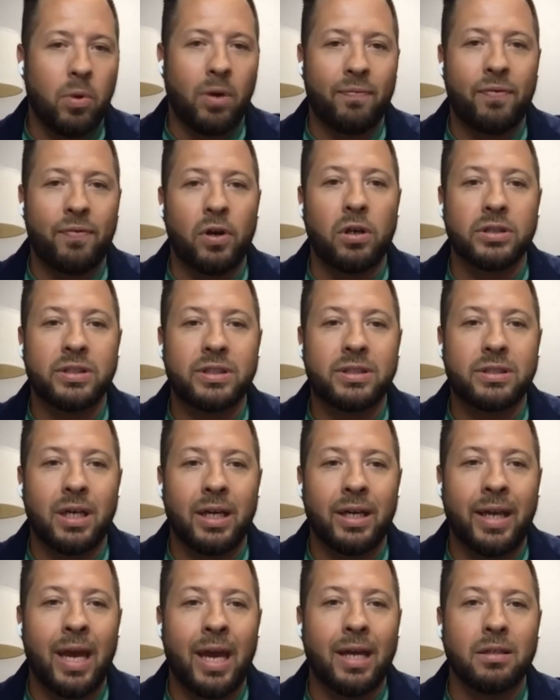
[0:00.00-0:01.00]
Well, first,
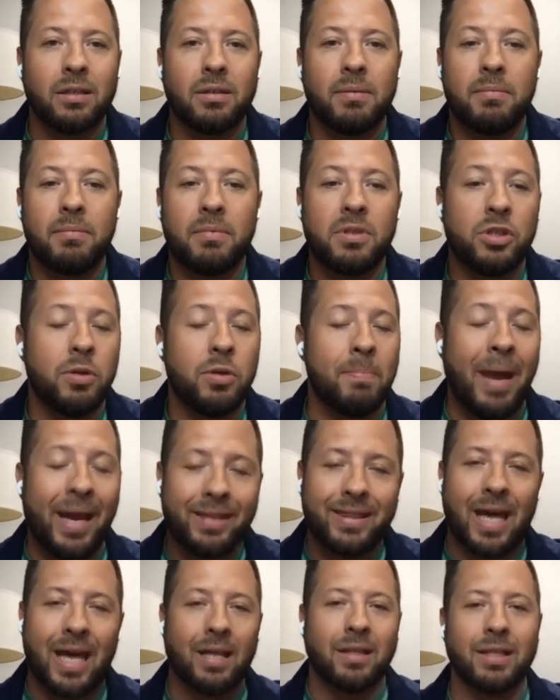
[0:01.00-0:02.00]
again, you
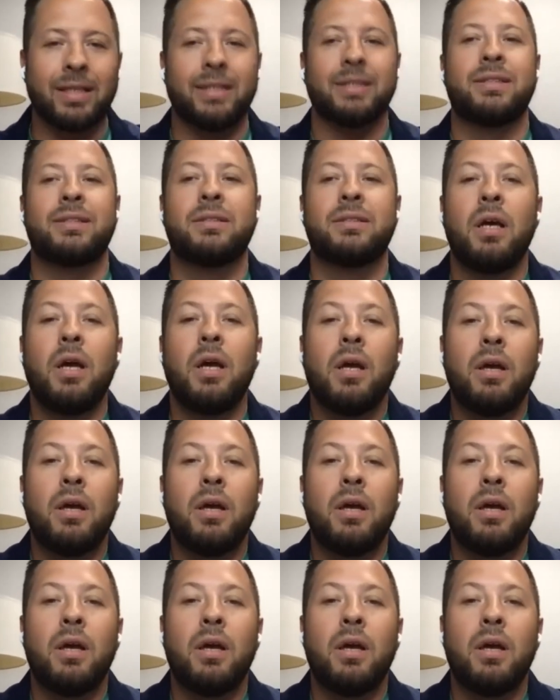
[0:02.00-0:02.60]
make that list,